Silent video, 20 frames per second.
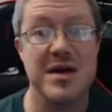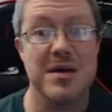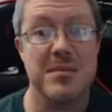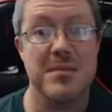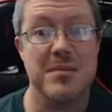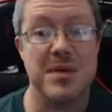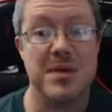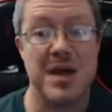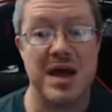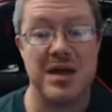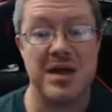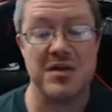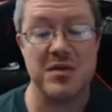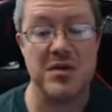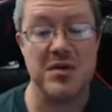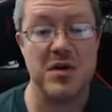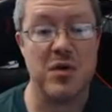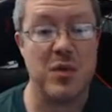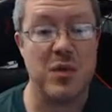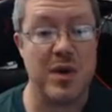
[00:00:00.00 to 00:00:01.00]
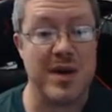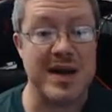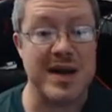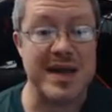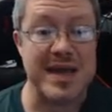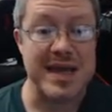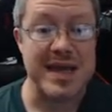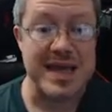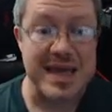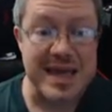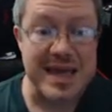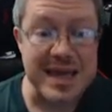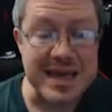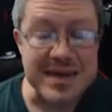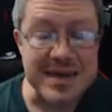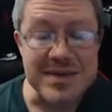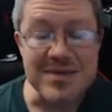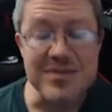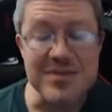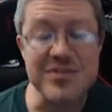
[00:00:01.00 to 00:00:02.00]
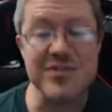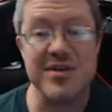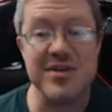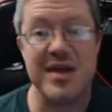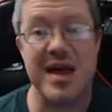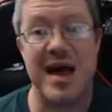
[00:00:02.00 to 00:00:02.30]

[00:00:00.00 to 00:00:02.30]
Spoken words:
But I do know where it is.